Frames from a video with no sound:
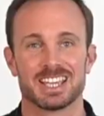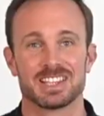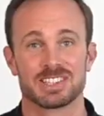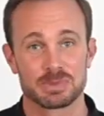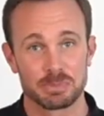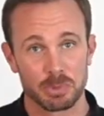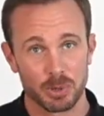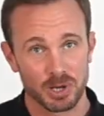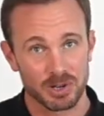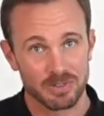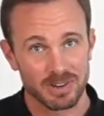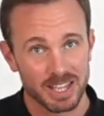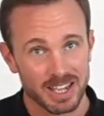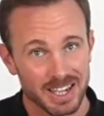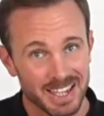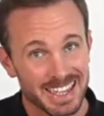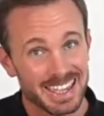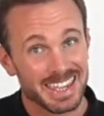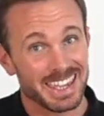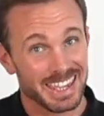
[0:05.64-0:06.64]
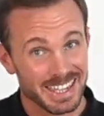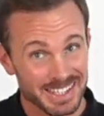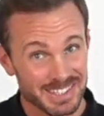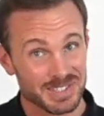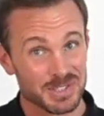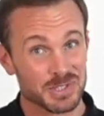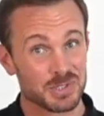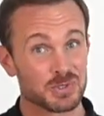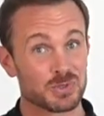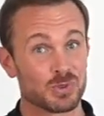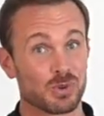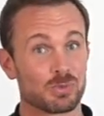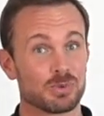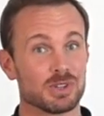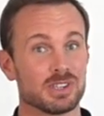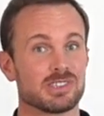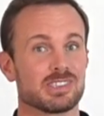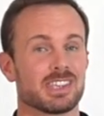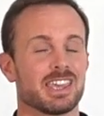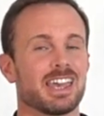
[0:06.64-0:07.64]
Spoiler alert, it's the
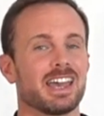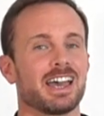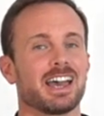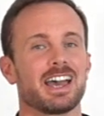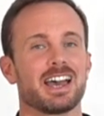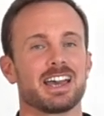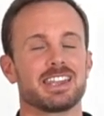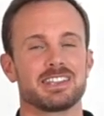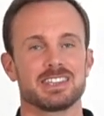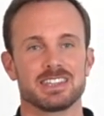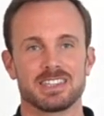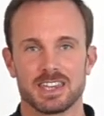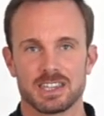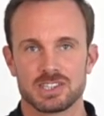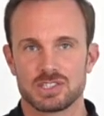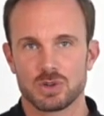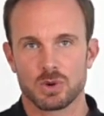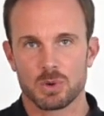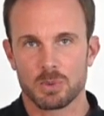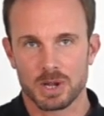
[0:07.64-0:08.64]
strawberries. And in case you were